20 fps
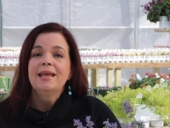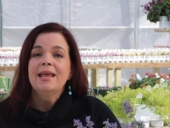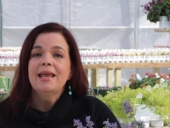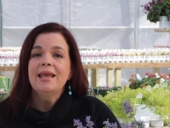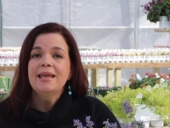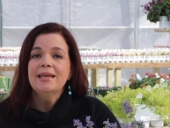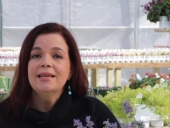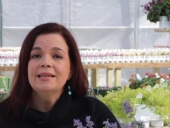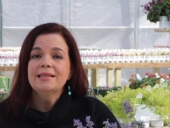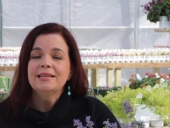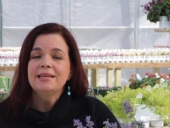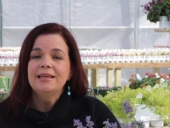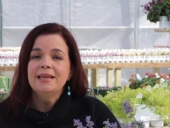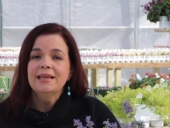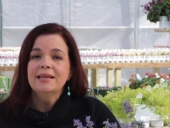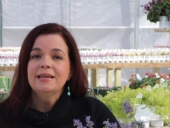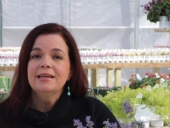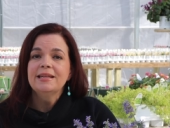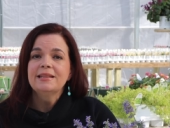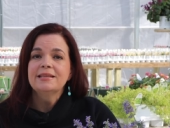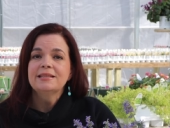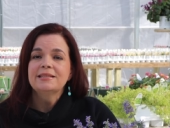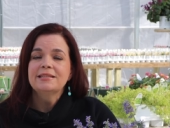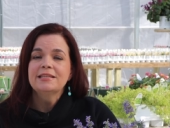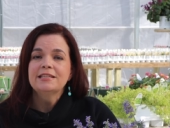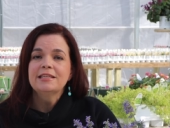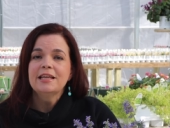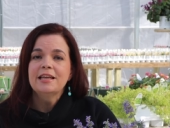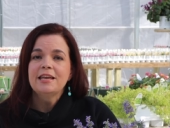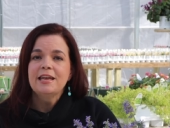And again, this
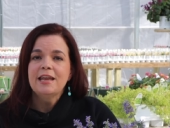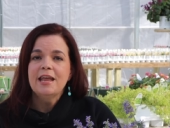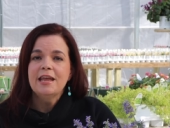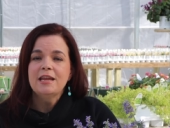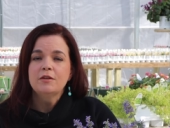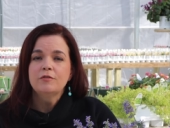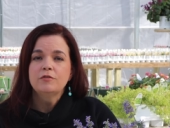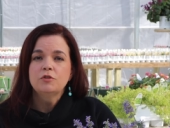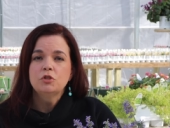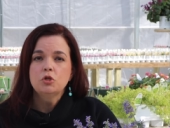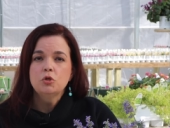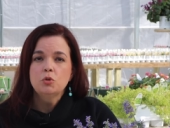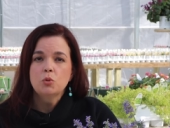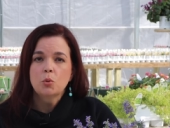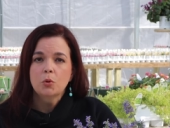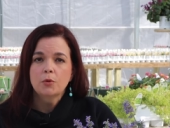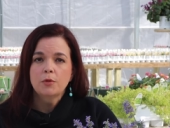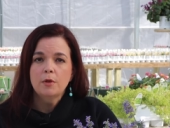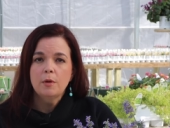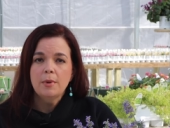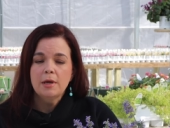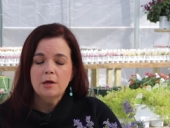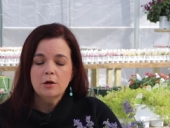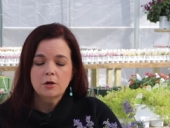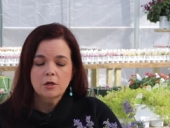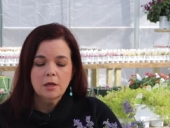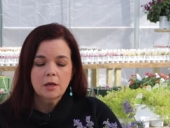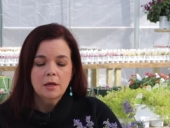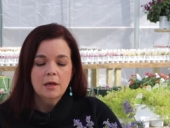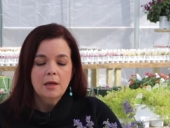is native to North
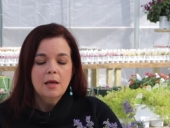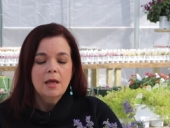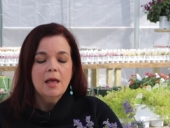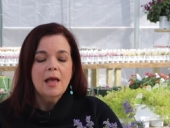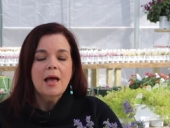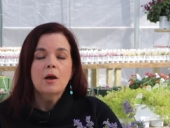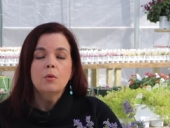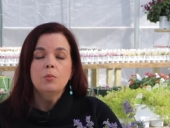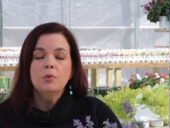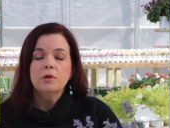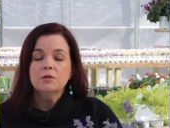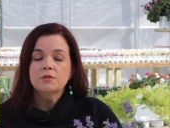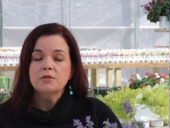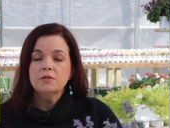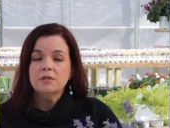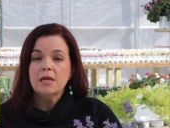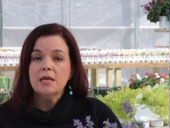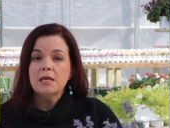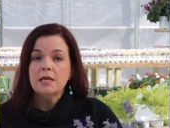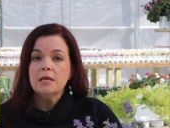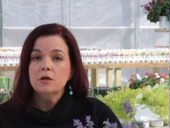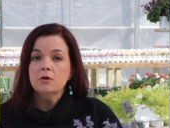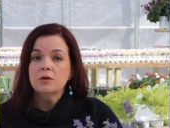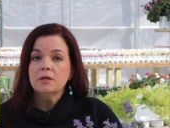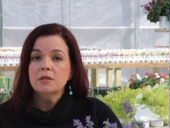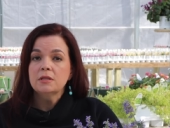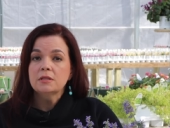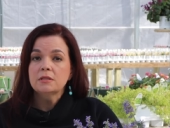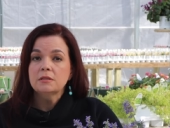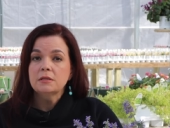America. I will say here
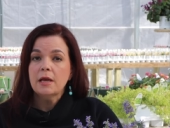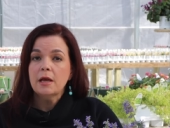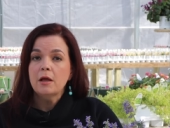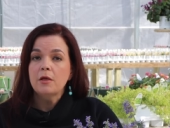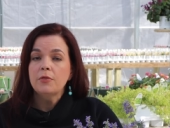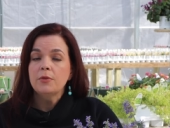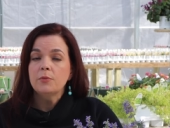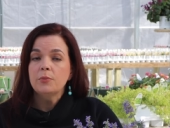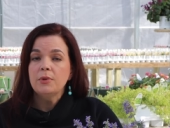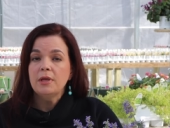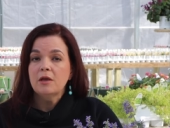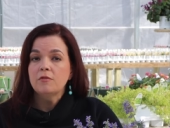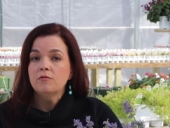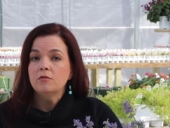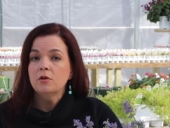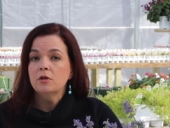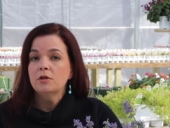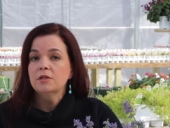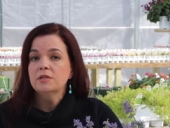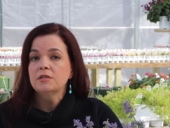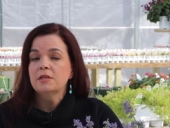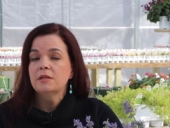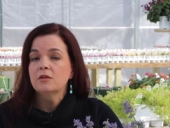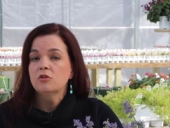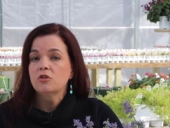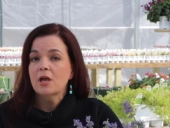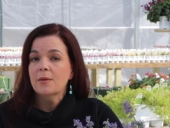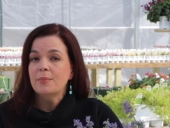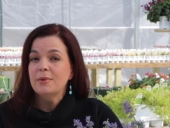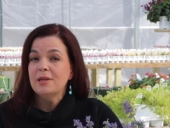in the South that we have noticed that the
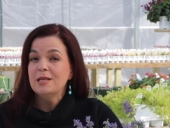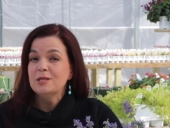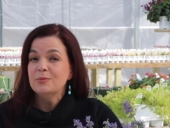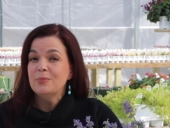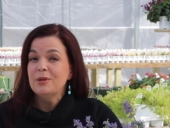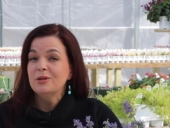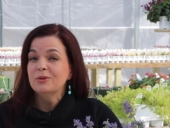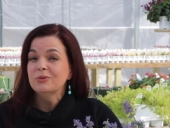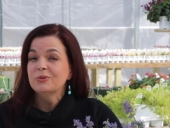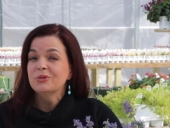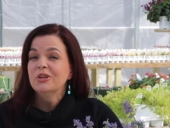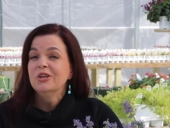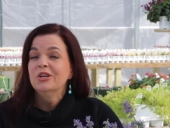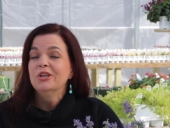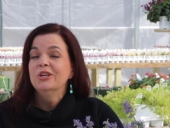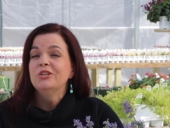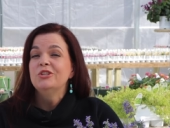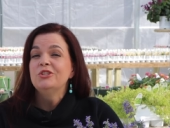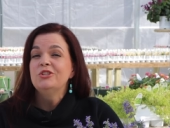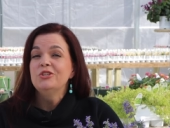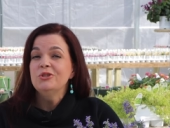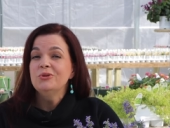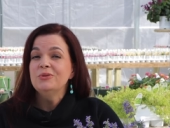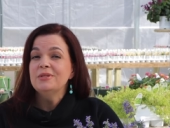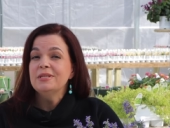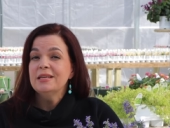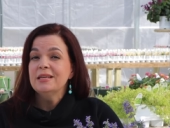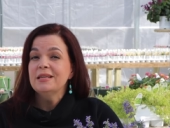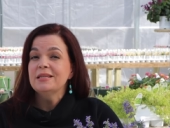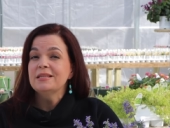Japanese beetles do
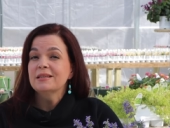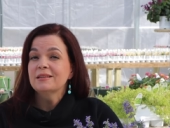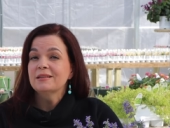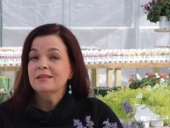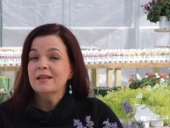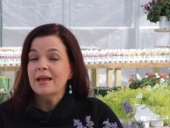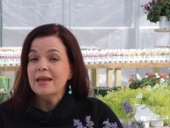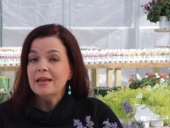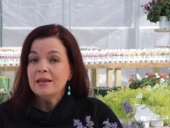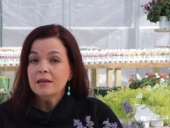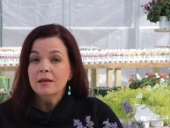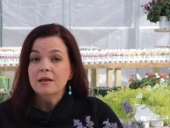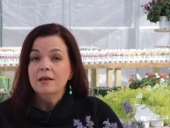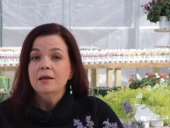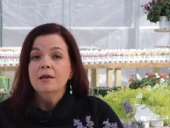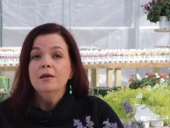tend to like